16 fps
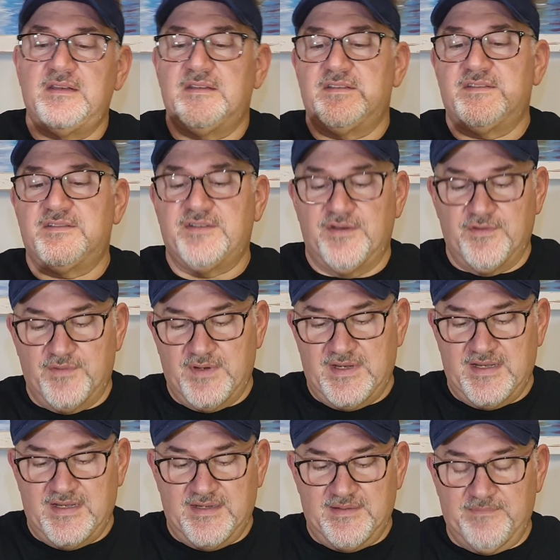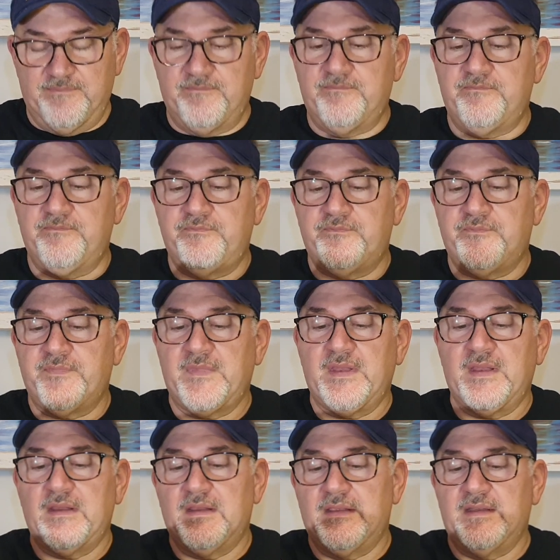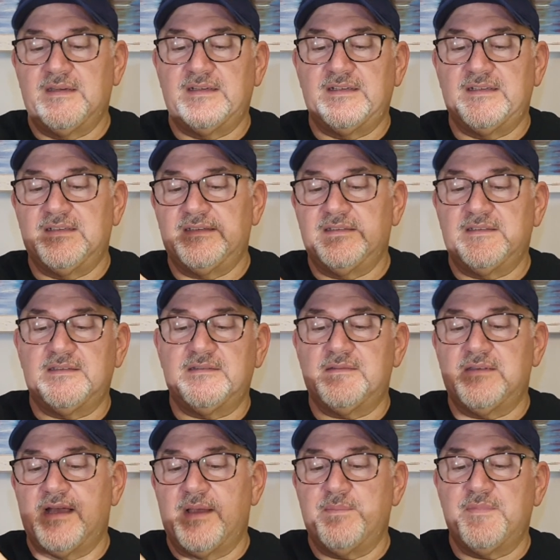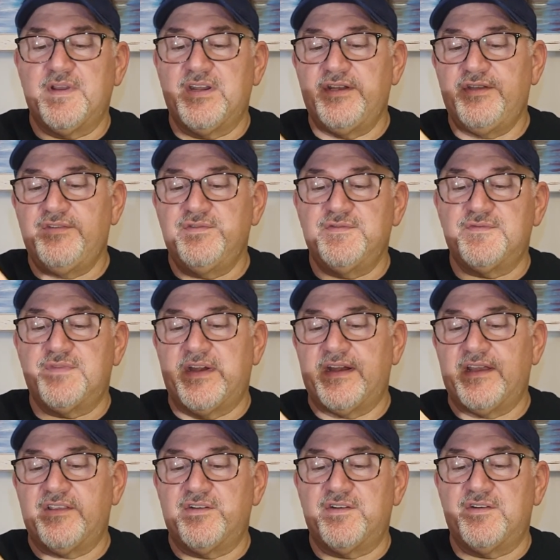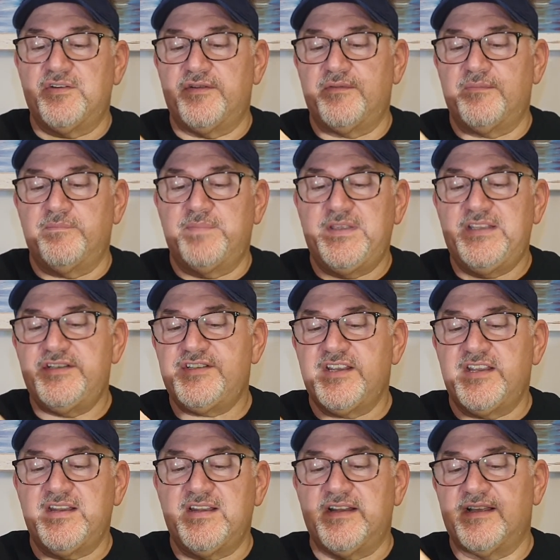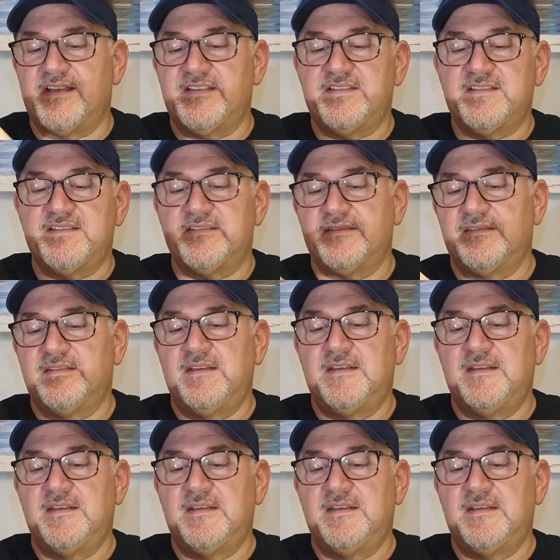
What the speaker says: So I'm gonna use regular B chain eyes